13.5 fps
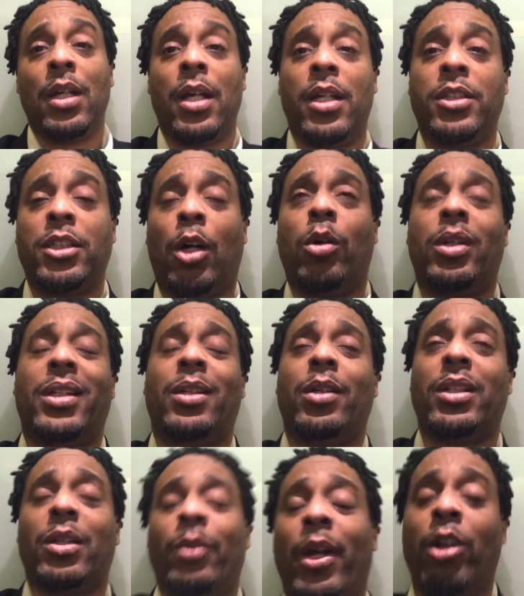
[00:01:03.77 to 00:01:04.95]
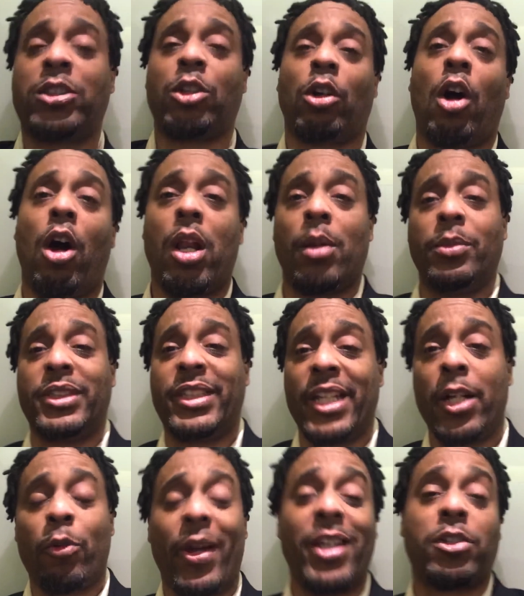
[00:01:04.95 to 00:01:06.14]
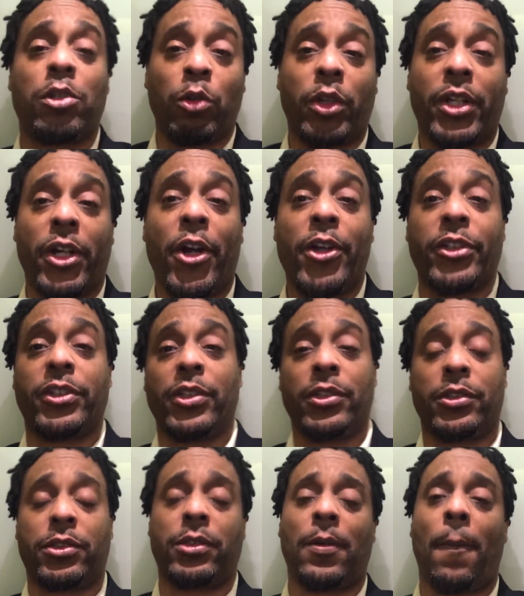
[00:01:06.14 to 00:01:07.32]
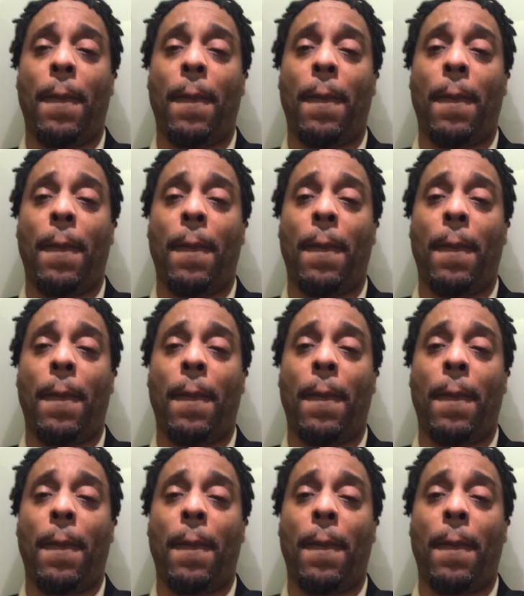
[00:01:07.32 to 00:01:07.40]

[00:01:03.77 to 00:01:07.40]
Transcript: So we also call them generational curses.